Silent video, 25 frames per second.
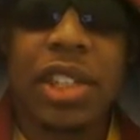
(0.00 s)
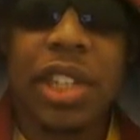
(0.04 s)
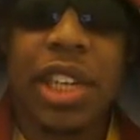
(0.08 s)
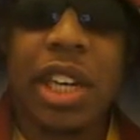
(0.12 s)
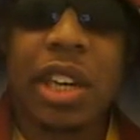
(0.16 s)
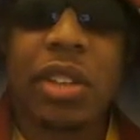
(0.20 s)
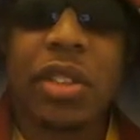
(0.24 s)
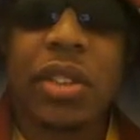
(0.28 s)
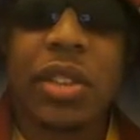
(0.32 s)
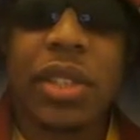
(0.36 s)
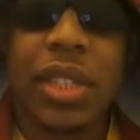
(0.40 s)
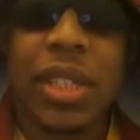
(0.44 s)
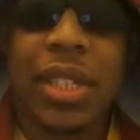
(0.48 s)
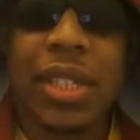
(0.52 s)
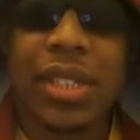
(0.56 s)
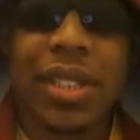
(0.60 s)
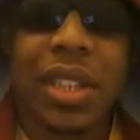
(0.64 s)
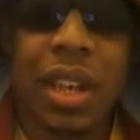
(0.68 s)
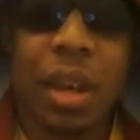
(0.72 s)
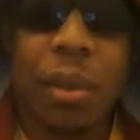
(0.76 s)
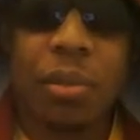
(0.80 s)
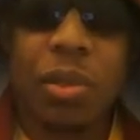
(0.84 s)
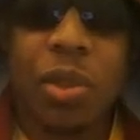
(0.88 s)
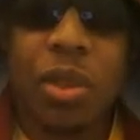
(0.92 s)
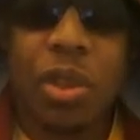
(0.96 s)
Chelsea has
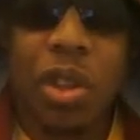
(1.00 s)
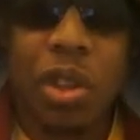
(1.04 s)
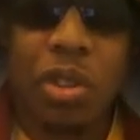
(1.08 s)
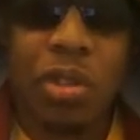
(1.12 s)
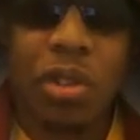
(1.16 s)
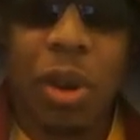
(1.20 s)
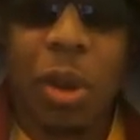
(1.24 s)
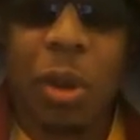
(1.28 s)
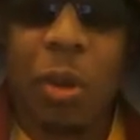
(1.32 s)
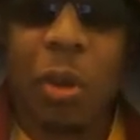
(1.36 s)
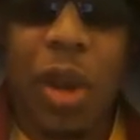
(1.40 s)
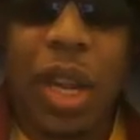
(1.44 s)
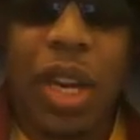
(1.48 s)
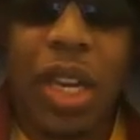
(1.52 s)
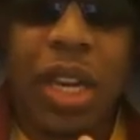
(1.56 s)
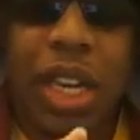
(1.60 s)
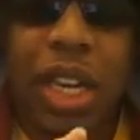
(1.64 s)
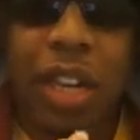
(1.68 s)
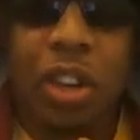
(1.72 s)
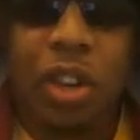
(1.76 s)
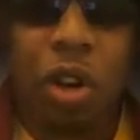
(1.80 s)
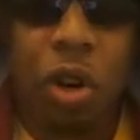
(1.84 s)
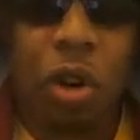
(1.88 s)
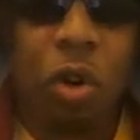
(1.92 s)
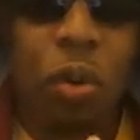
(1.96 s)
come to an agreement where
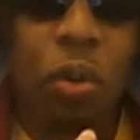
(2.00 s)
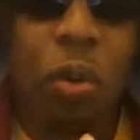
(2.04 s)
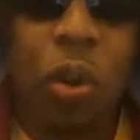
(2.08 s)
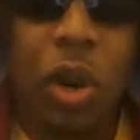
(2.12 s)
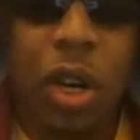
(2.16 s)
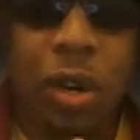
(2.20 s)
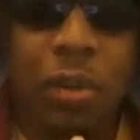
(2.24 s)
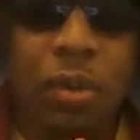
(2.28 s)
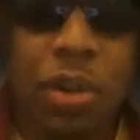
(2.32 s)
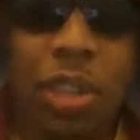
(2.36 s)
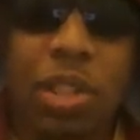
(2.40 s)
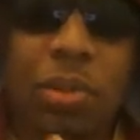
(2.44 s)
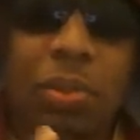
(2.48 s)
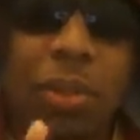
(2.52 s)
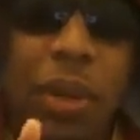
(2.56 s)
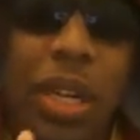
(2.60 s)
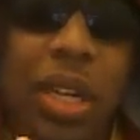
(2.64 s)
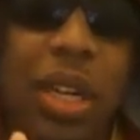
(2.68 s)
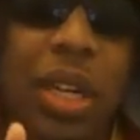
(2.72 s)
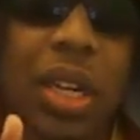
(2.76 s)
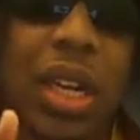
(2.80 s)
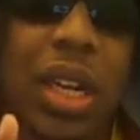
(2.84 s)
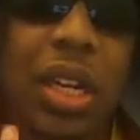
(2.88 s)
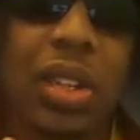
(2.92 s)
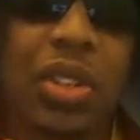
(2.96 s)
they don't want to be
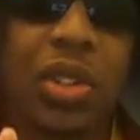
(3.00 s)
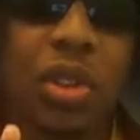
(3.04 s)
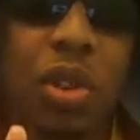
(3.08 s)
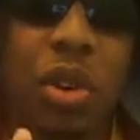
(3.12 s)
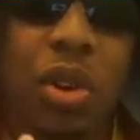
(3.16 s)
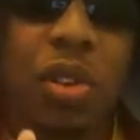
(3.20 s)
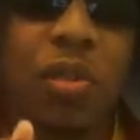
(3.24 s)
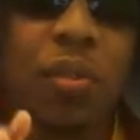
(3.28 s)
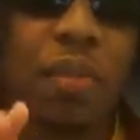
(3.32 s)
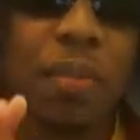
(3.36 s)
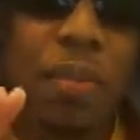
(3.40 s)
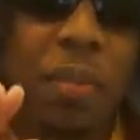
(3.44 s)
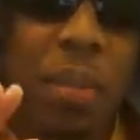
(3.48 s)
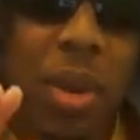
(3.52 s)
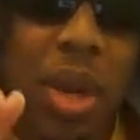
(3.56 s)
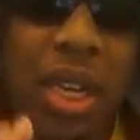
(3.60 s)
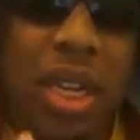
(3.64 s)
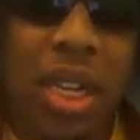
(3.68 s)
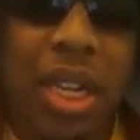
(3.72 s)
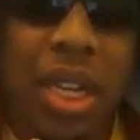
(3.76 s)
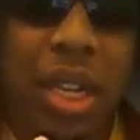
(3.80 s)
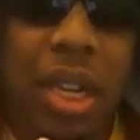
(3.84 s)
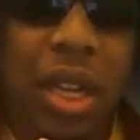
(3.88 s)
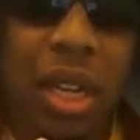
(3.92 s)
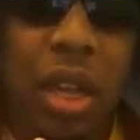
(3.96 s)
spending that sort of
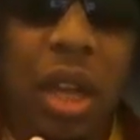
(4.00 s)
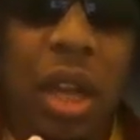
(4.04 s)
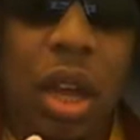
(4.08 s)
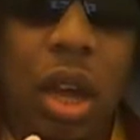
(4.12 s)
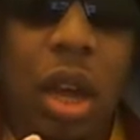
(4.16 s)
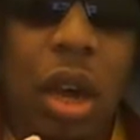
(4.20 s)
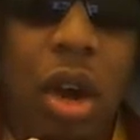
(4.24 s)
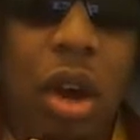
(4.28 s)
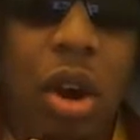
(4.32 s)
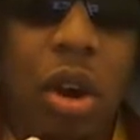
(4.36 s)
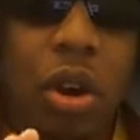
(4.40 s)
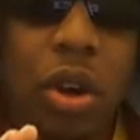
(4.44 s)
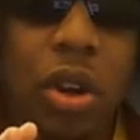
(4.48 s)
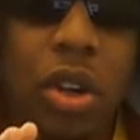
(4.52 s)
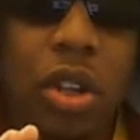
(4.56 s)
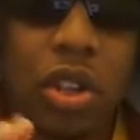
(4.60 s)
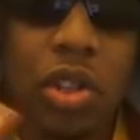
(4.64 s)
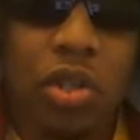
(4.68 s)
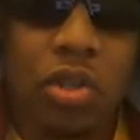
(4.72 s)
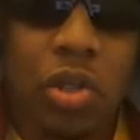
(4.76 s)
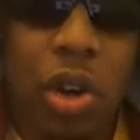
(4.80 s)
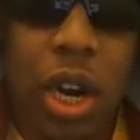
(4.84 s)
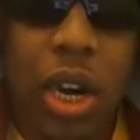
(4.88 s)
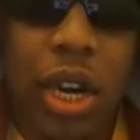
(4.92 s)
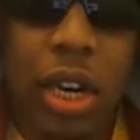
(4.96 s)
money on a
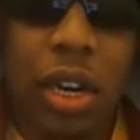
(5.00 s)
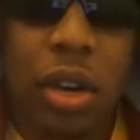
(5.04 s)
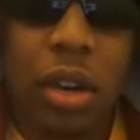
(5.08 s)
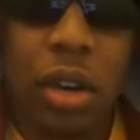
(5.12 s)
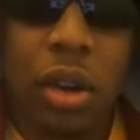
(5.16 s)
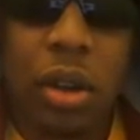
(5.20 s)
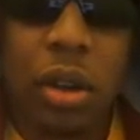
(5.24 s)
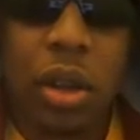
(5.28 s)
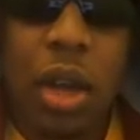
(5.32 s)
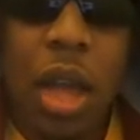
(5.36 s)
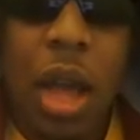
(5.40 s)
striker.